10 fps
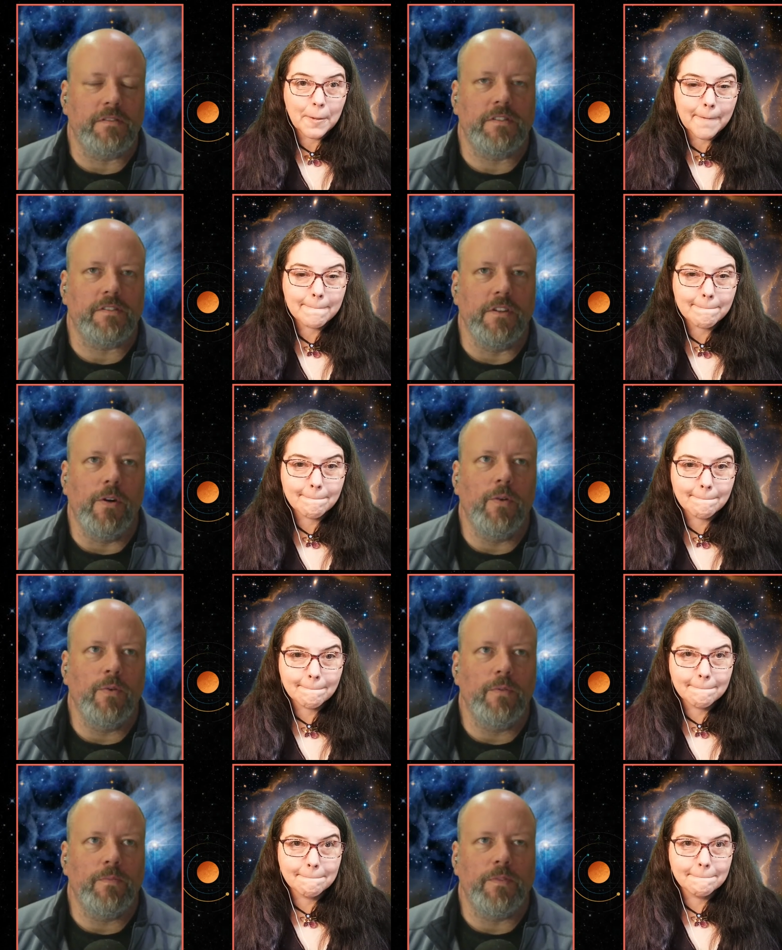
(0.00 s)

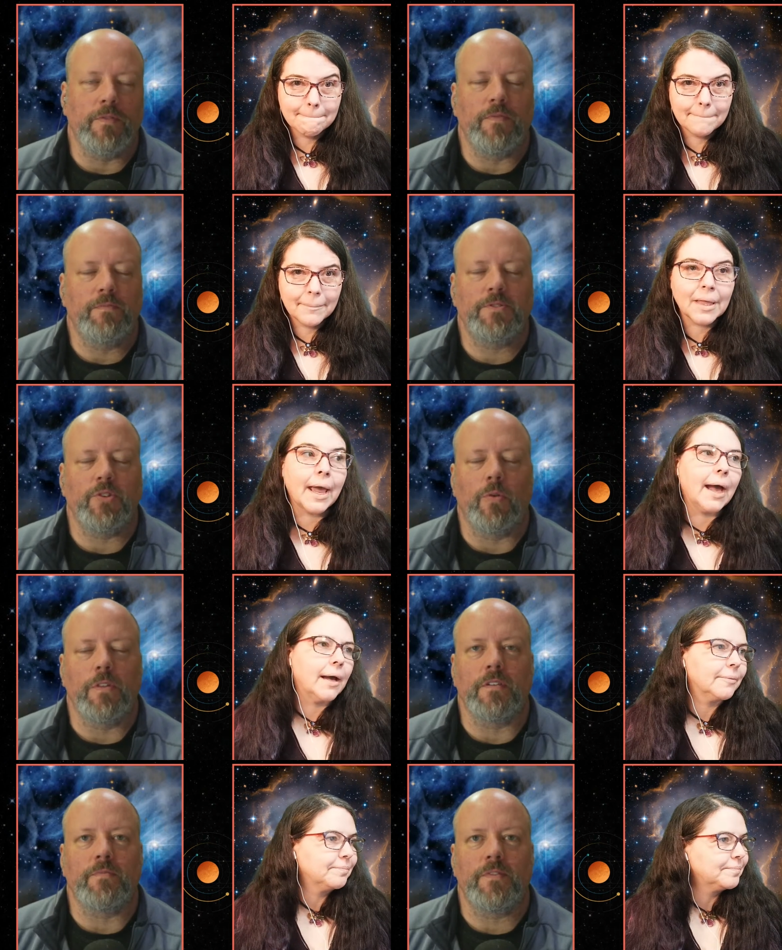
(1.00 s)
Speaker 1: snow the tore
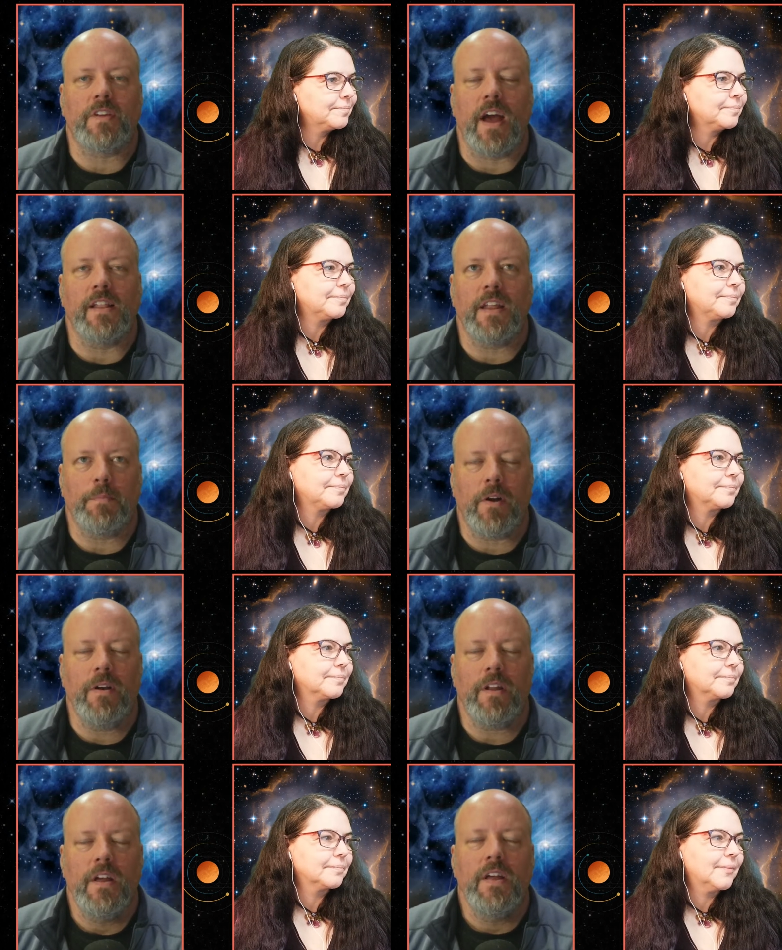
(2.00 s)
yeah. the skylight
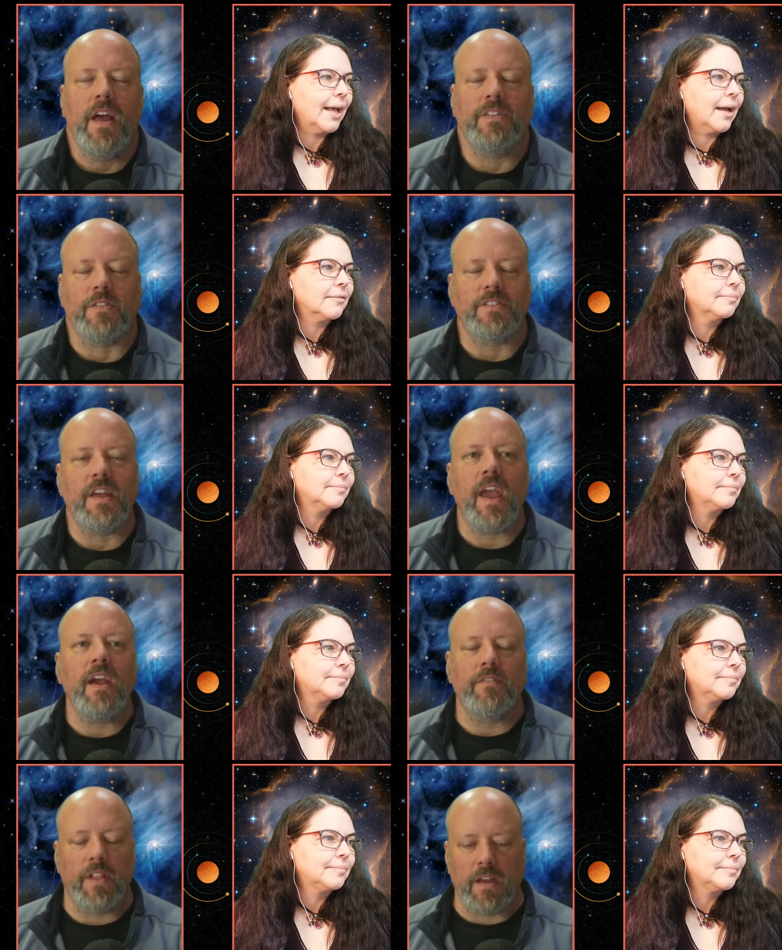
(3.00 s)
apart. And yeah. so I was
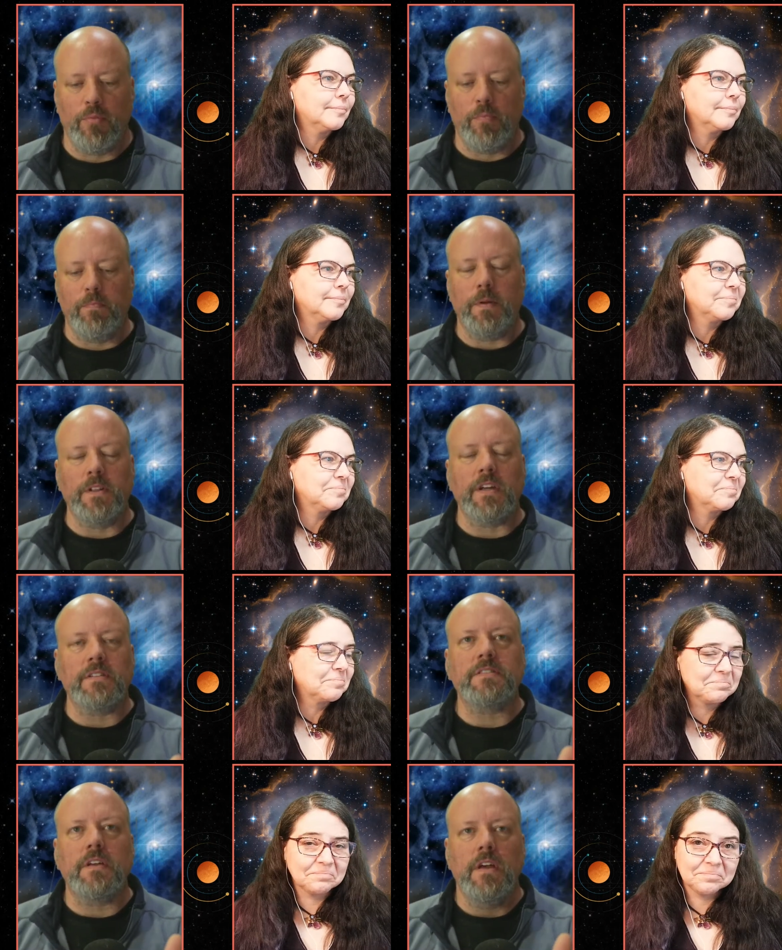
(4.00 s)
thinking of like building a
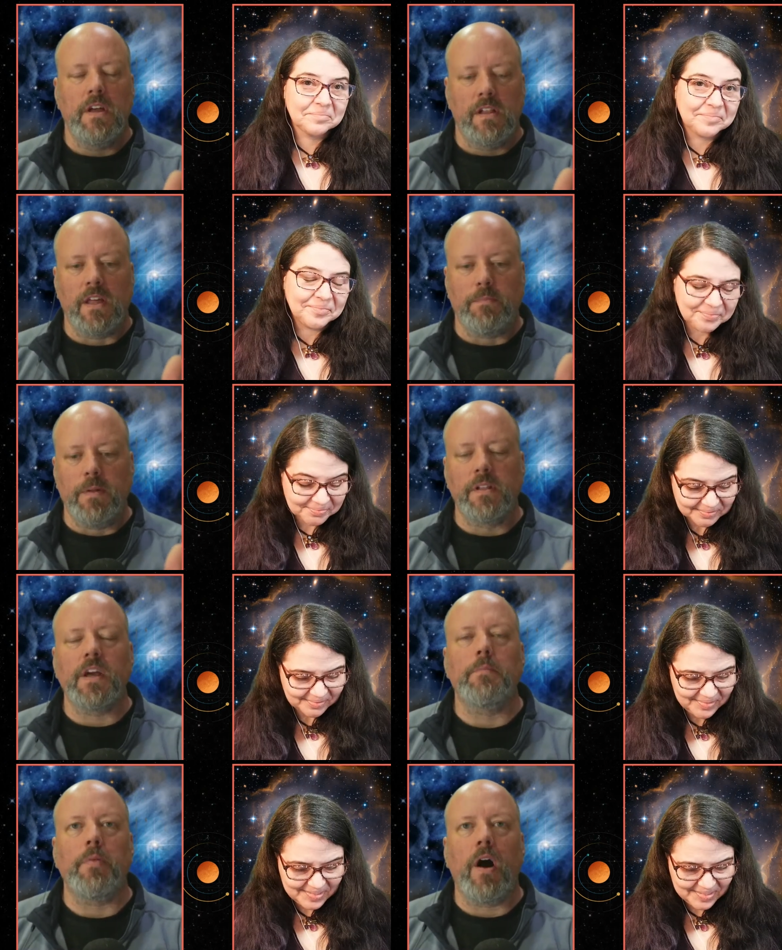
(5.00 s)
like
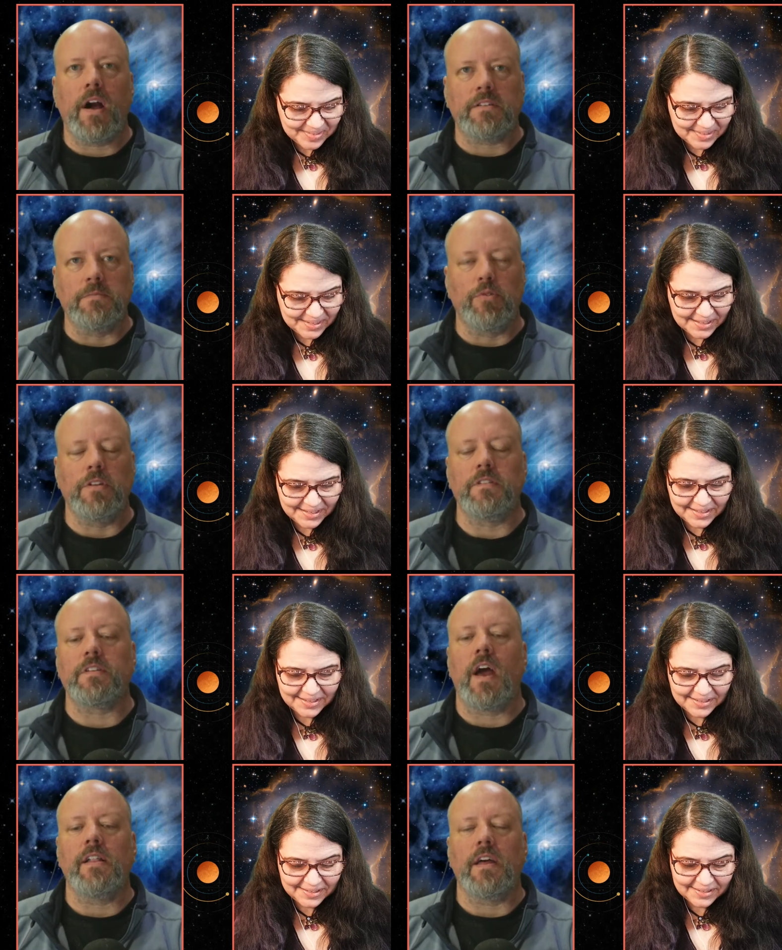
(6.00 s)
building a box and putting the
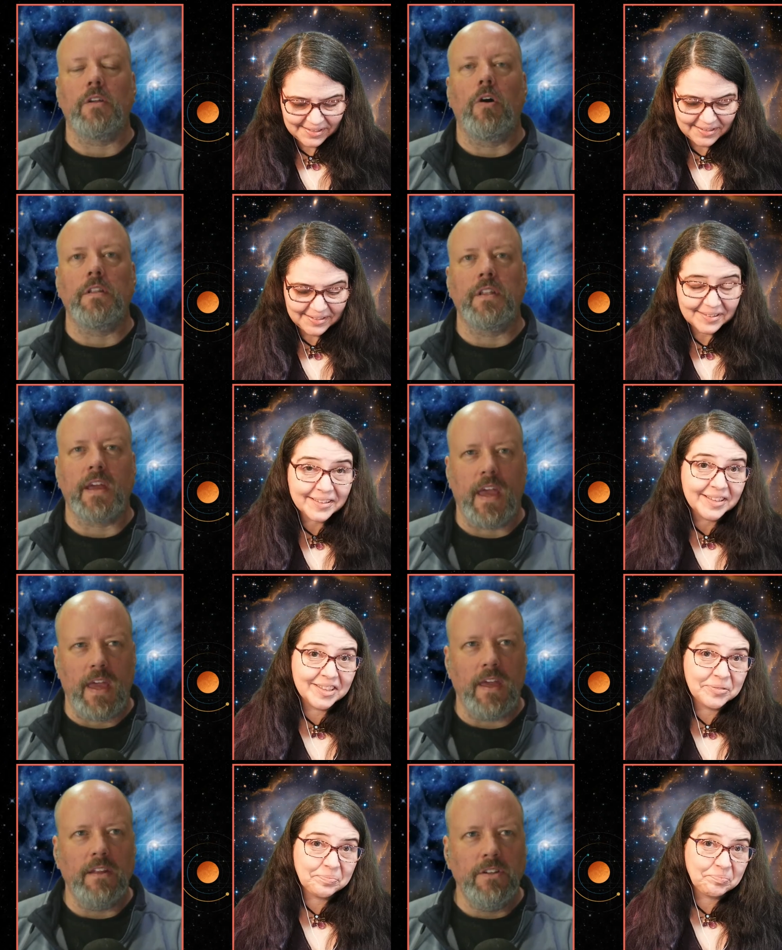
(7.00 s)
skylight on like a
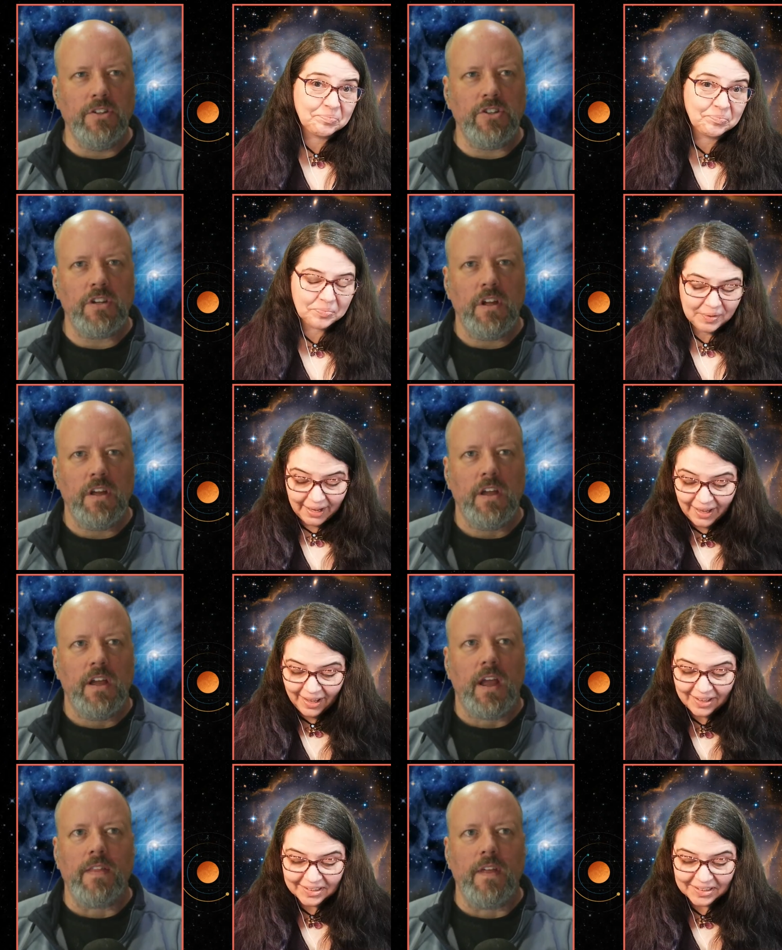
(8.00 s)
hinge, uh
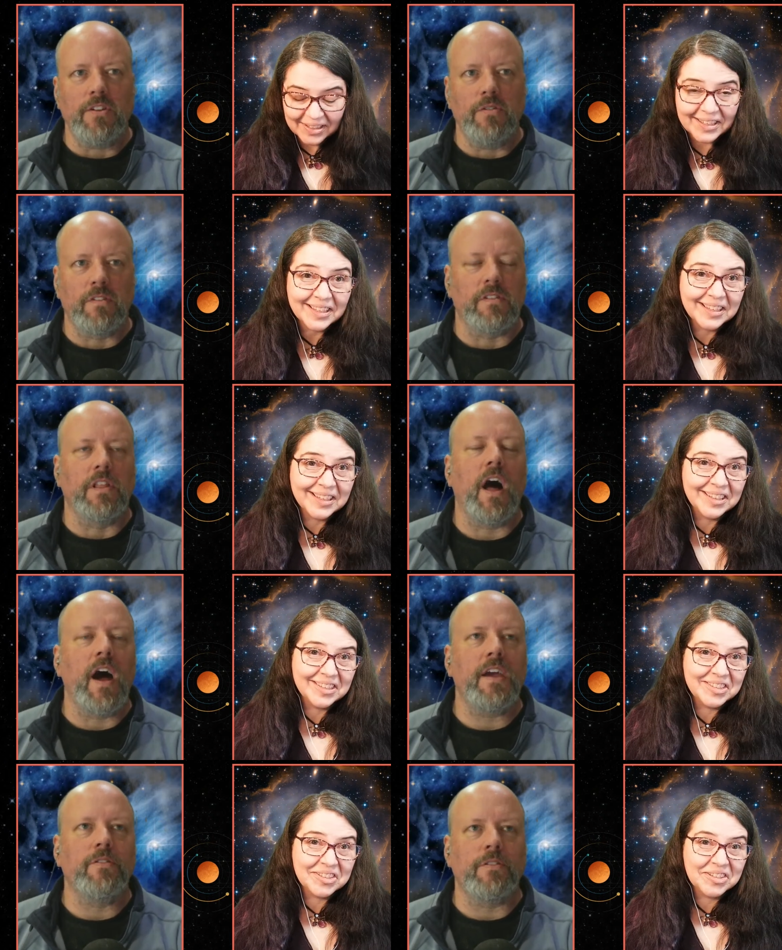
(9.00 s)
-huh. and then you just
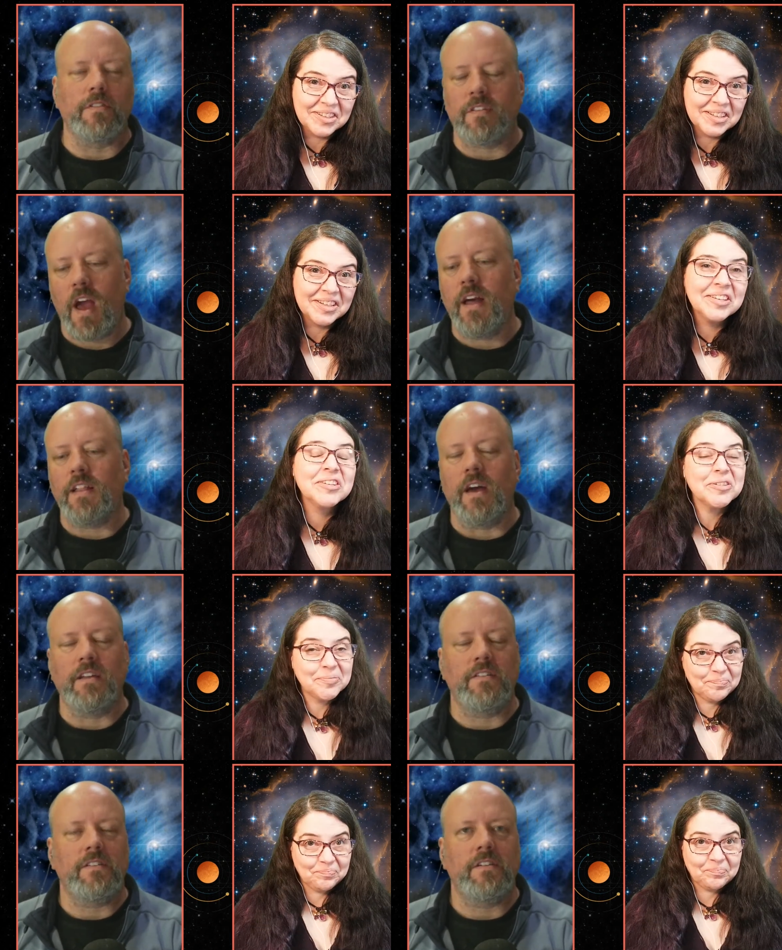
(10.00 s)
lie under the
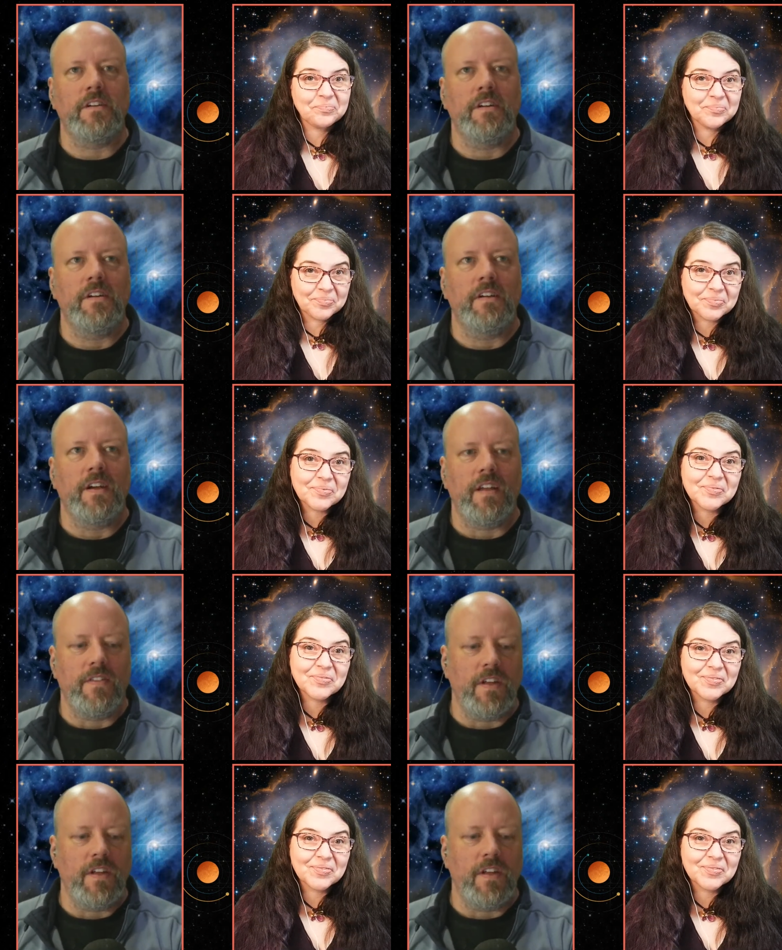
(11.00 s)
skylight, and